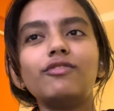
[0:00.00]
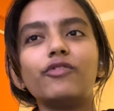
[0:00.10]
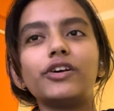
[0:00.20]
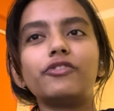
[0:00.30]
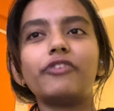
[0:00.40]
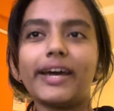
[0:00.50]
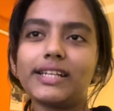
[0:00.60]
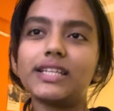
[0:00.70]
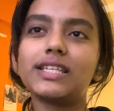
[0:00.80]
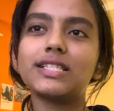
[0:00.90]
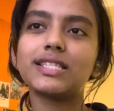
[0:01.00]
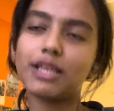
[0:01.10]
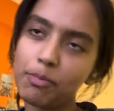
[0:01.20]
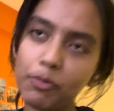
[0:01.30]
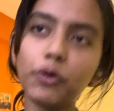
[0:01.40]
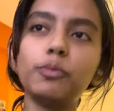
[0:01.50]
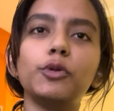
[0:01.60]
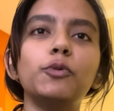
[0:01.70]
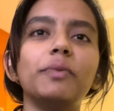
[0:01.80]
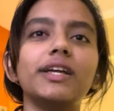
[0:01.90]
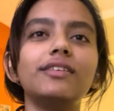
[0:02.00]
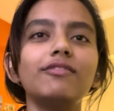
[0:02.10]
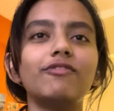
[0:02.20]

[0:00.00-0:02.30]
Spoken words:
were fighting some more blue men,